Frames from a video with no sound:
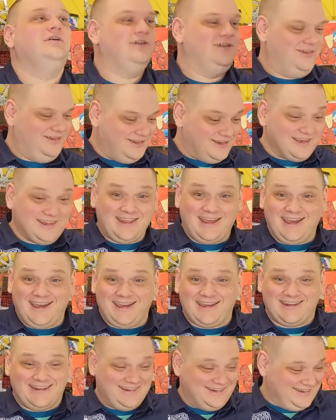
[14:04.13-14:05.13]
Look at
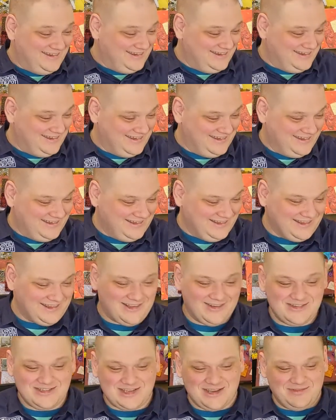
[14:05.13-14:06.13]
that!
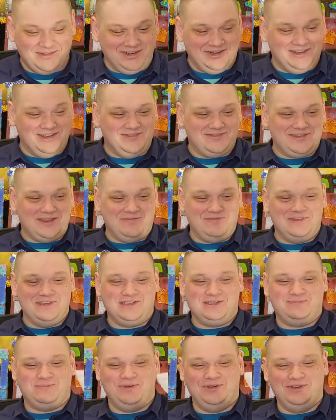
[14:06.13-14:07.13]
I was able to lift up the
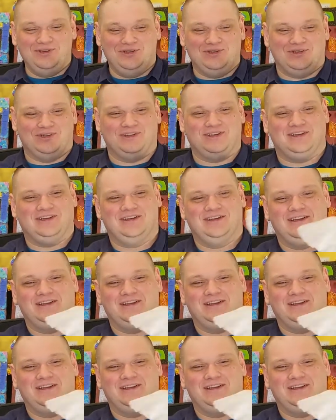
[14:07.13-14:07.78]
spoon.